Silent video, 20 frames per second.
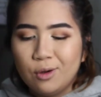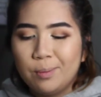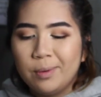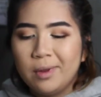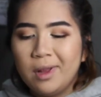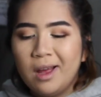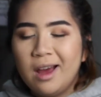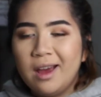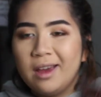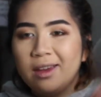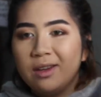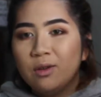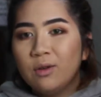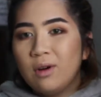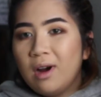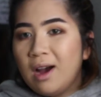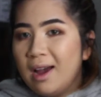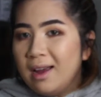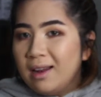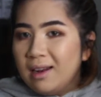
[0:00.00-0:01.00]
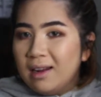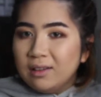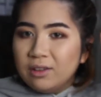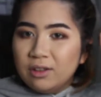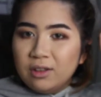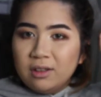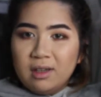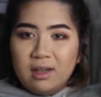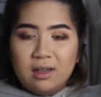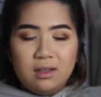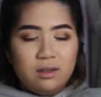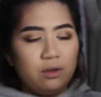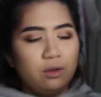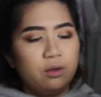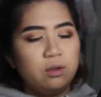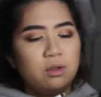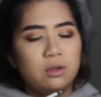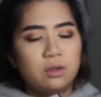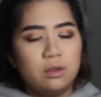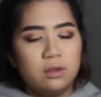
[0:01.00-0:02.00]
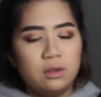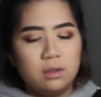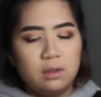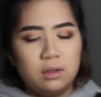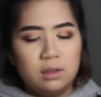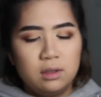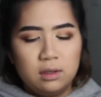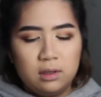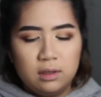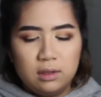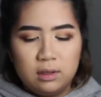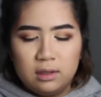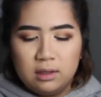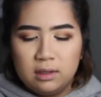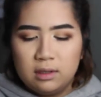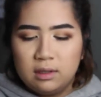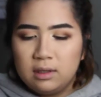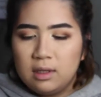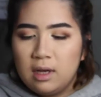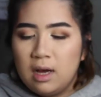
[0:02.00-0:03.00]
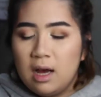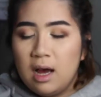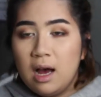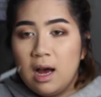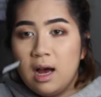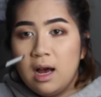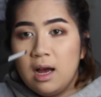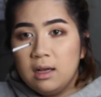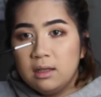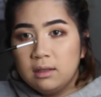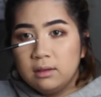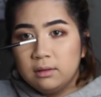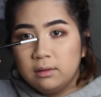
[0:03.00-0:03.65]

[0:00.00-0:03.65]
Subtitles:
to apply yung highlighter na ito sa